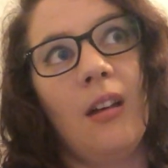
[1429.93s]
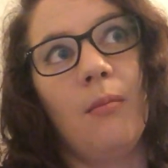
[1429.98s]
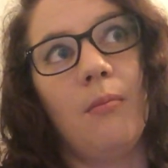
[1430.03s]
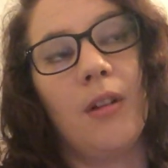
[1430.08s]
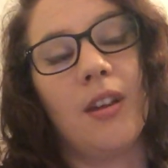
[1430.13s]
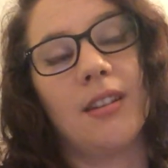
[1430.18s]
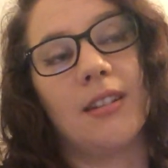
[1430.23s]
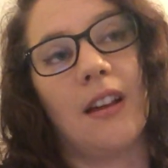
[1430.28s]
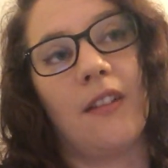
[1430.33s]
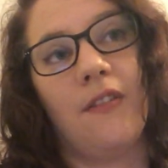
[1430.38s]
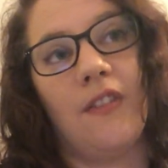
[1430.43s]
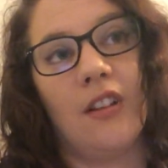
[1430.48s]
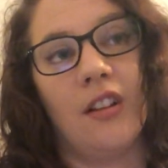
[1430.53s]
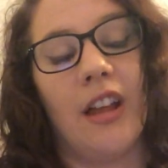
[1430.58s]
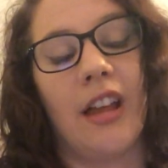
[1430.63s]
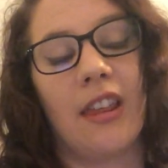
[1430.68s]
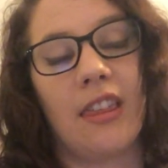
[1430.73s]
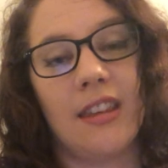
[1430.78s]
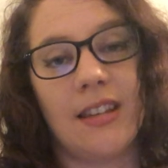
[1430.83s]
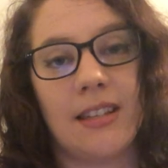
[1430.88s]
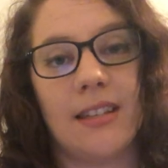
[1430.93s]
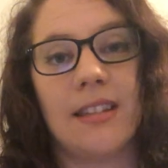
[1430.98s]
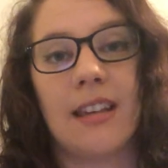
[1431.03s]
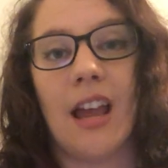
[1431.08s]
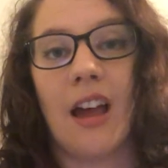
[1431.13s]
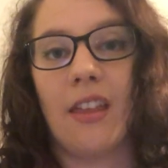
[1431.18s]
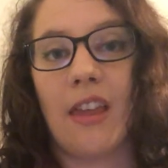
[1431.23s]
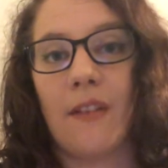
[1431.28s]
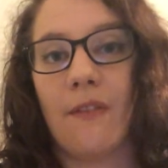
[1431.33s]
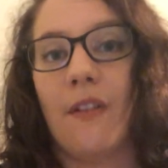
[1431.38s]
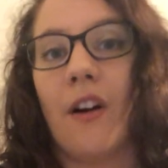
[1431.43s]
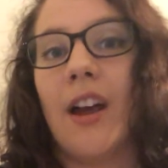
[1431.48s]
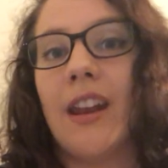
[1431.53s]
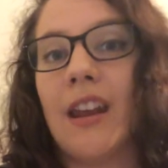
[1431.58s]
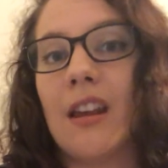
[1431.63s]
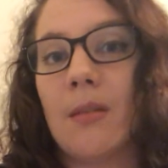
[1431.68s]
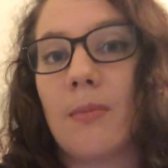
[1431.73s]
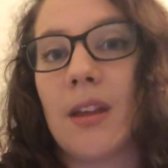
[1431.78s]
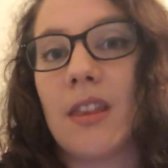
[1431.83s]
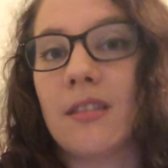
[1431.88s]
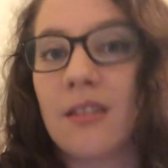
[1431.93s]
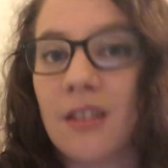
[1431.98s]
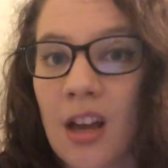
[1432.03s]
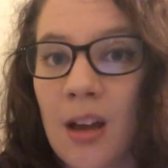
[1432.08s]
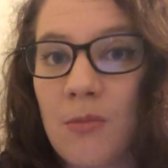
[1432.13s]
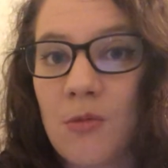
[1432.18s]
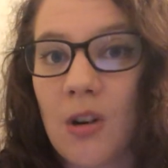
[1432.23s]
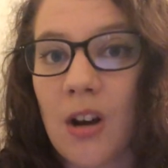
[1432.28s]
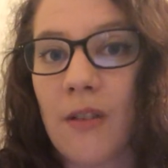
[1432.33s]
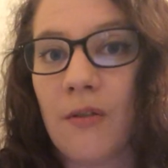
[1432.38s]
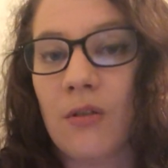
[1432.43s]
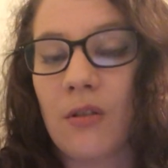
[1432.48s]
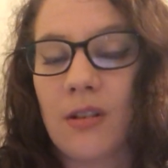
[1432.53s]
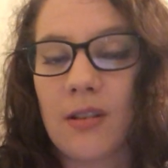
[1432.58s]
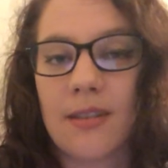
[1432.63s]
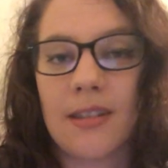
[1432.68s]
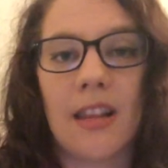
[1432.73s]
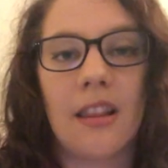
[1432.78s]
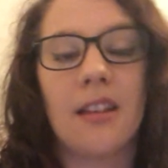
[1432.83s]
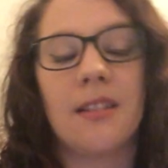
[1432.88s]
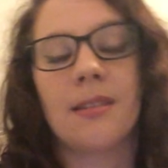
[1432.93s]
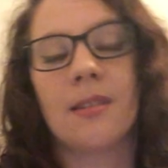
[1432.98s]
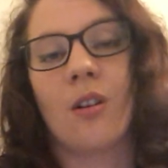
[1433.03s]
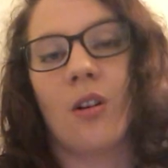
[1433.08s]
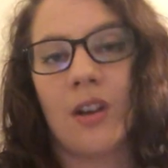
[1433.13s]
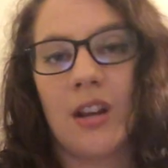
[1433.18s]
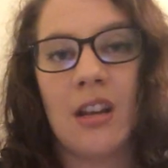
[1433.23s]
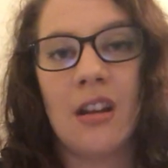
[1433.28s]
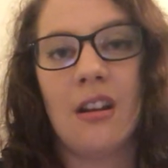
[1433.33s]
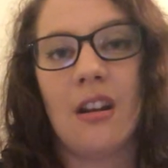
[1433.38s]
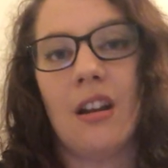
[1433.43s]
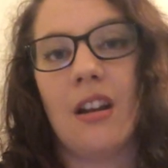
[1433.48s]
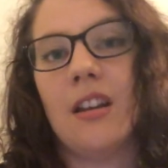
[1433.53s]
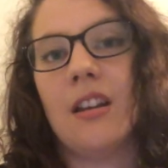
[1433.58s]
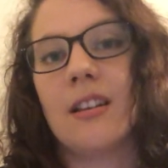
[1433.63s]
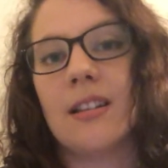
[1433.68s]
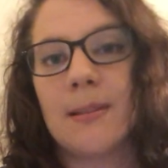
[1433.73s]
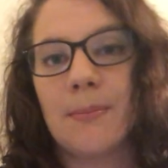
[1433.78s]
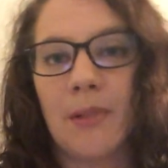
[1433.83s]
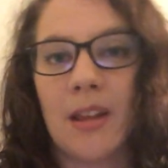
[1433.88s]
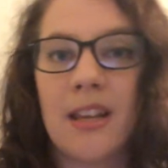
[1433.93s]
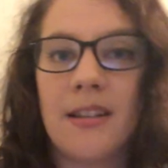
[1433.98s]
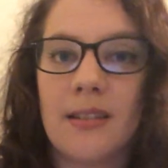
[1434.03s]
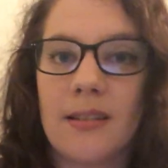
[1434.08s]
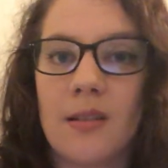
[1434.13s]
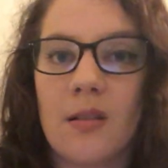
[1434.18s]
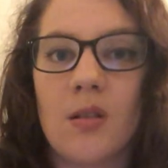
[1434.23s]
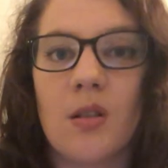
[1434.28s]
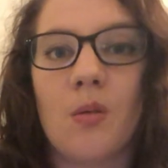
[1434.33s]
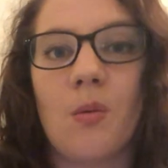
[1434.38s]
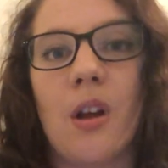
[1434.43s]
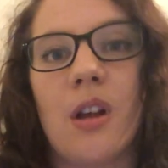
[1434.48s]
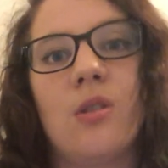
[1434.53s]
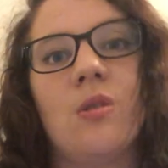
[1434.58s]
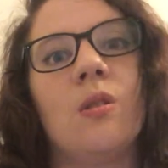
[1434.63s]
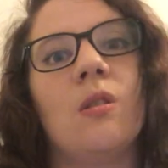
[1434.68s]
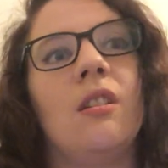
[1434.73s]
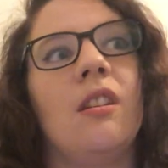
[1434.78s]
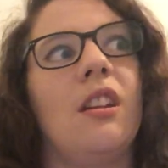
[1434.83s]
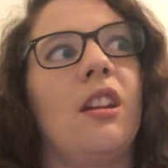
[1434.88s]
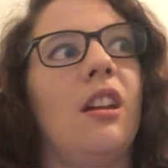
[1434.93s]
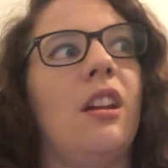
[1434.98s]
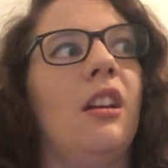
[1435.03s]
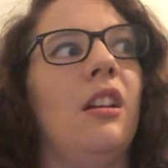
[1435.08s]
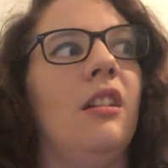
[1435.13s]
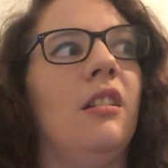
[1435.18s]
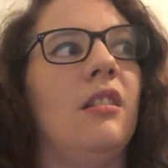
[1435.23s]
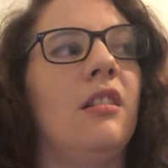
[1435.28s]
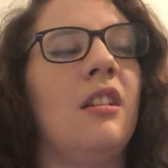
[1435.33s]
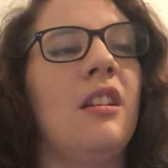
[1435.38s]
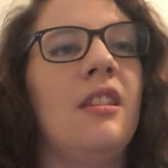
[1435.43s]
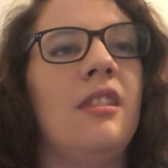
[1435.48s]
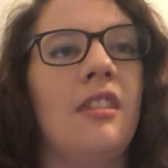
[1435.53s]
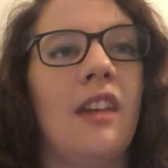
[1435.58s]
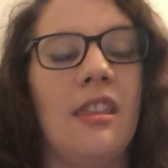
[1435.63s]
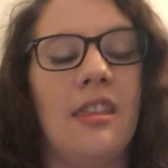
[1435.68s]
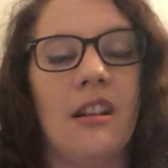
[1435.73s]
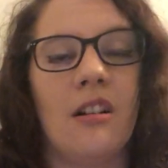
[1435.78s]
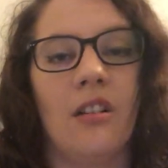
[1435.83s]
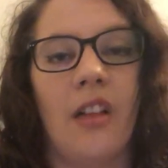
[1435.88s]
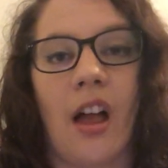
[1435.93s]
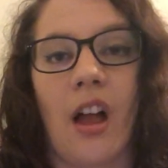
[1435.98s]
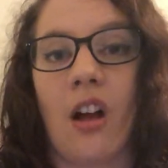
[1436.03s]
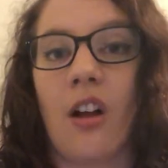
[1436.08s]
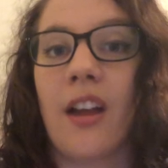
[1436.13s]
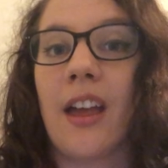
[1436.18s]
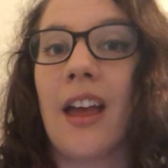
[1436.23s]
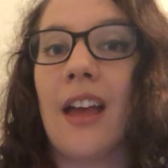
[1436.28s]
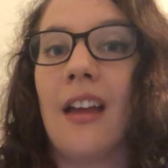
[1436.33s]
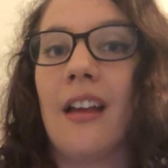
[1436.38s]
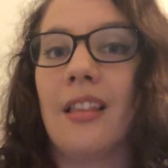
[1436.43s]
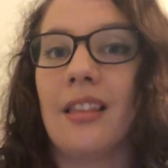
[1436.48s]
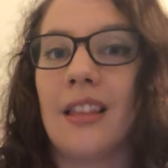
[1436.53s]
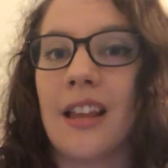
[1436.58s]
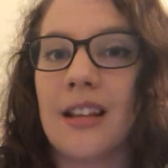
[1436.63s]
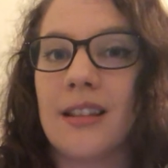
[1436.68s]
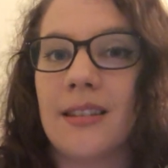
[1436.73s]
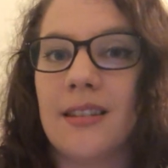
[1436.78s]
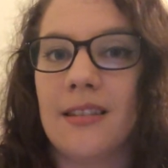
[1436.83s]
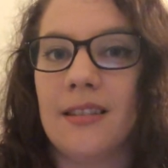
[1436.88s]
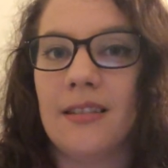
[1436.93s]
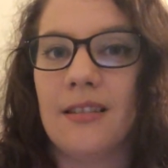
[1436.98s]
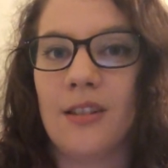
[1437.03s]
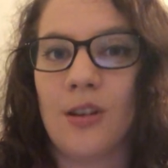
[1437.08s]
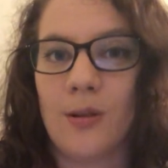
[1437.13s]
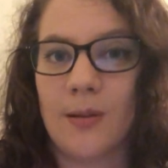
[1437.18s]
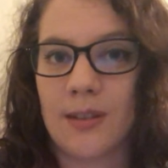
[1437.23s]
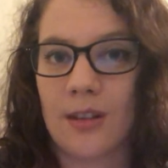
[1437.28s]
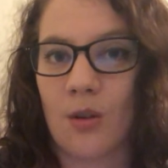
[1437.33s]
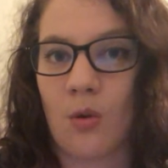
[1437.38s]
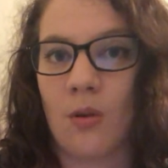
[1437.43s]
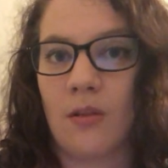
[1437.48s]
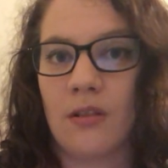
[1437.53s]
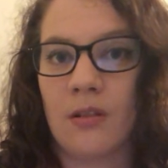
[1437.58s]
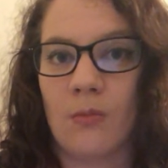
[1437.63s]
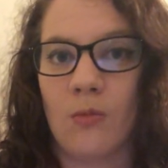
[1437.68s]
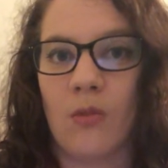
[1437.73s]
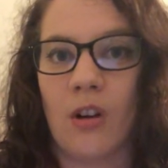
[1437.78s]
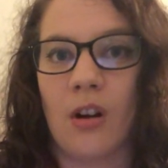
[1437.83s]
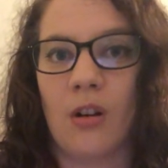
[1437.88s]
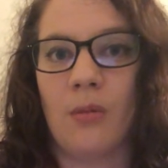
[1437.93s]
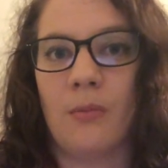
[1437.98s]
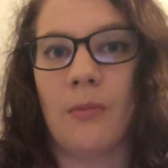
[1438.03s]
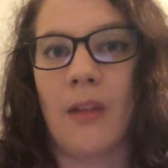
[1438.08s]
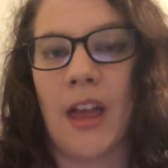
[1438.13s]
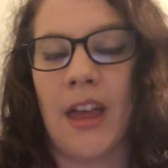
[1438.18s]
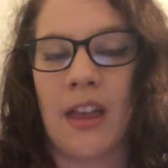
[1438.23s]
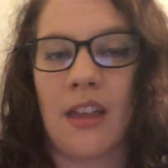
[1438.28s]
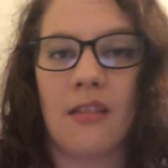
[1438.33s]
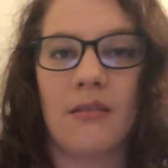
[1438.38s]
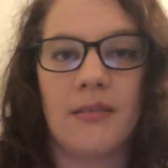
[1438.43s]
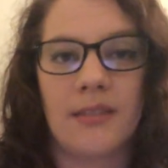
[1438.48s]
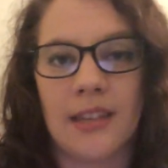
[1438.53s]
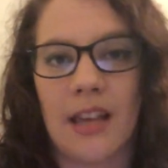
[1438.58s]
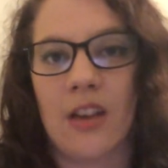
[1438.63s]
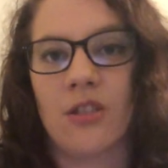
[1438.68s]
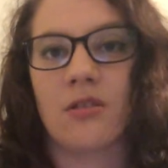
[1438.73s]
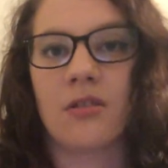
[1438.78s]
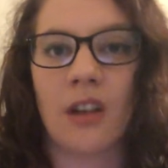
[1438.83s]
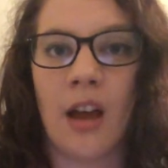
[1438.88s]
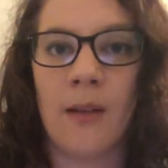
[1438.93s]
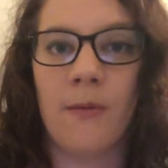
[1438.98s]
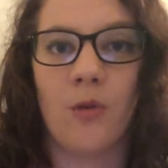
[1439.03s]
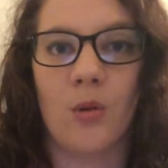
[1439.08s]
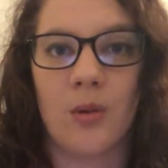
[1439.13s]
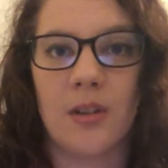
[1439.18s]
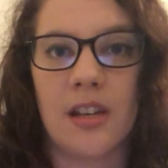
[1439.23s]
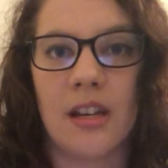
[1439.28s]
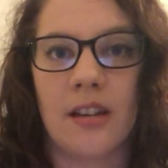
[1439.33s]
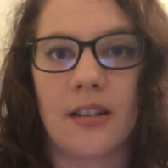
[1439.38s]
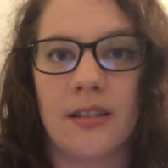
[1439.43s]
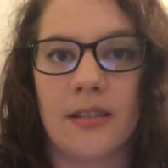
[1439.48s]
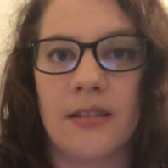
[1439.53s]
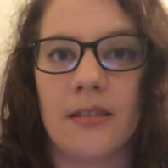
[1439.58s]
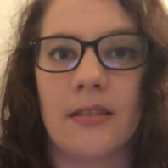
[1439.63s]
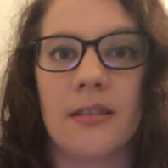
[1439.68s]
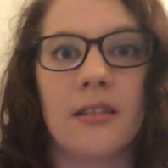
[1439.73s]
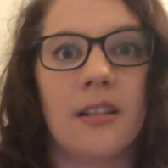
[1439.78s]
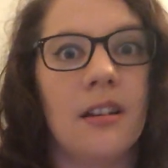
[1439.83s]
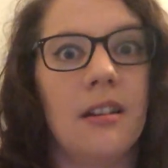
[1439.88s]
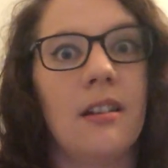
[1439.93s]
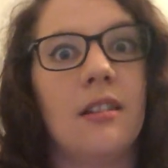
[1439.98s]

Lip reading: because I feel like this is how they find out about the time travel, because they let Scott in and he explains the situation, and then they're like, okay, let's use the quantum realm / time vortexes